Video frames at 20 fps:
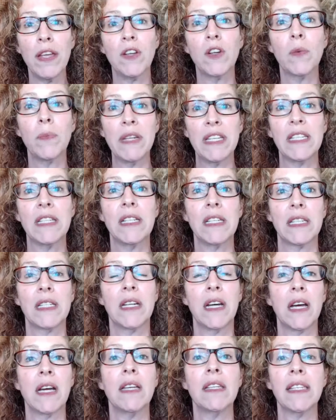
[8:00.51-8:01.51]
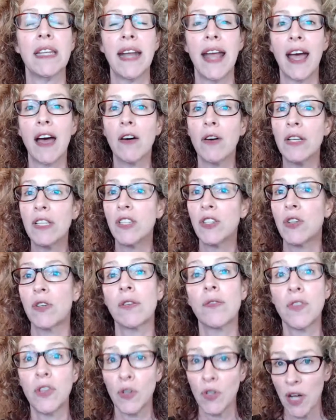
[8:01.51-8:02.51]
your business does and how it
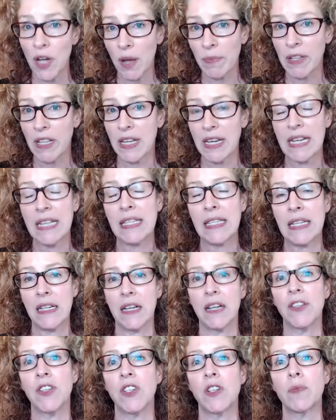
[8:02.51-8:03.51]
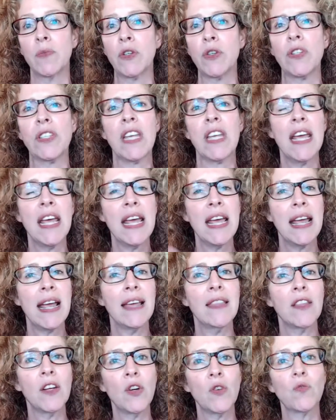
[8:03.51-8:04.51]
serves your top clients and customers,
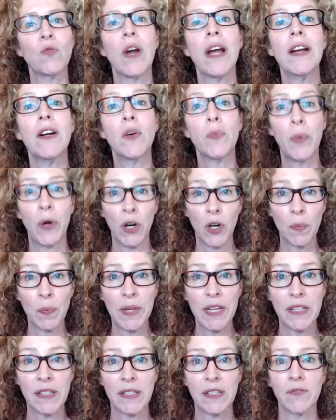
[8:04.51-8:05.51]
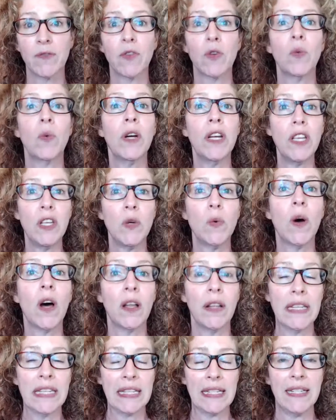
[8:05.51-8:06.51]
and the greater purpose for what you
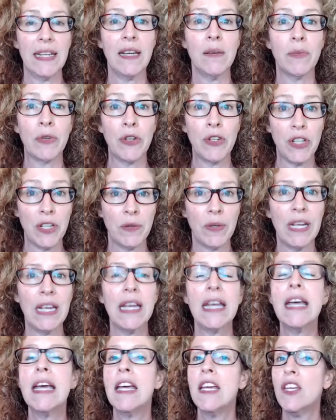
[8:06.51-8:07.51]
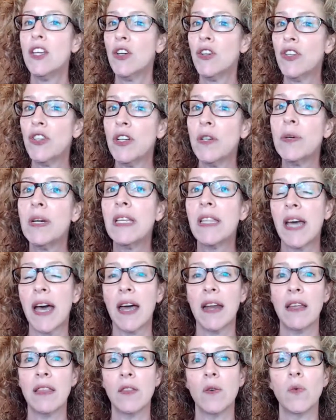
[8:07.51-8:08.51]
all as a team are doing, you're doing
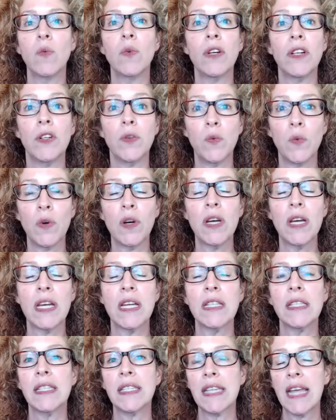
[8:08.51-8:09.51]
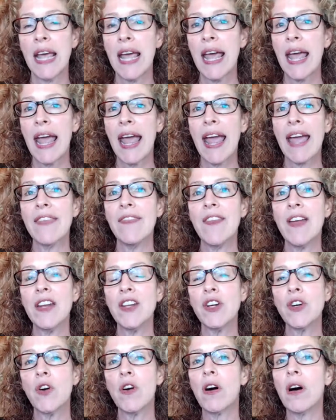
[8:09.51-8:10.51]
that in the one-to-ones. And then
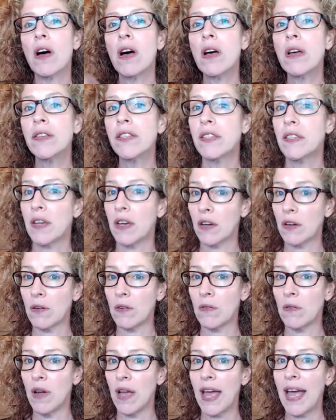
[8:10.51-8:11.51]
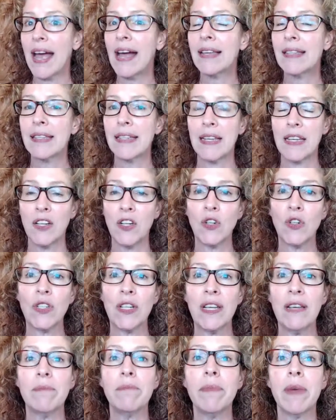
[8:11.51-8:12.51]
you're also asking your
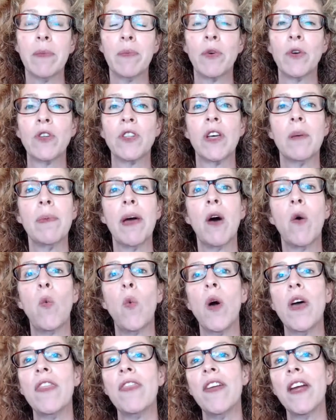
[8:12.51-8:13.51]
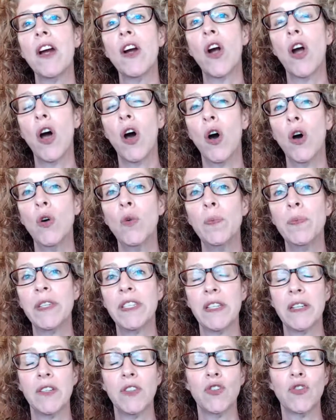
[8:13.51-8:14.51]
team members about what their
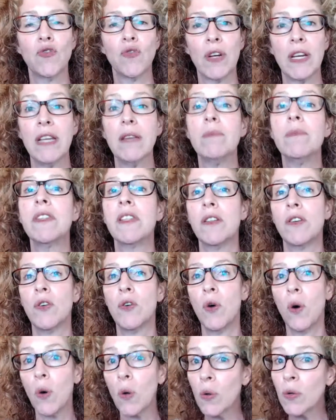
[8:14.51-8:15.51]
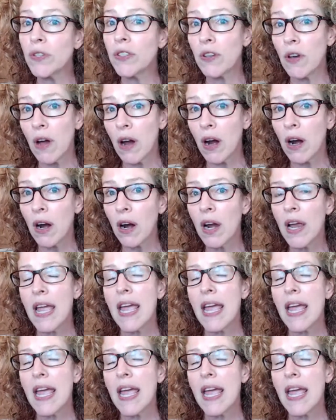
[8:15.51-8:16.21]
hopes and dreams and goals are.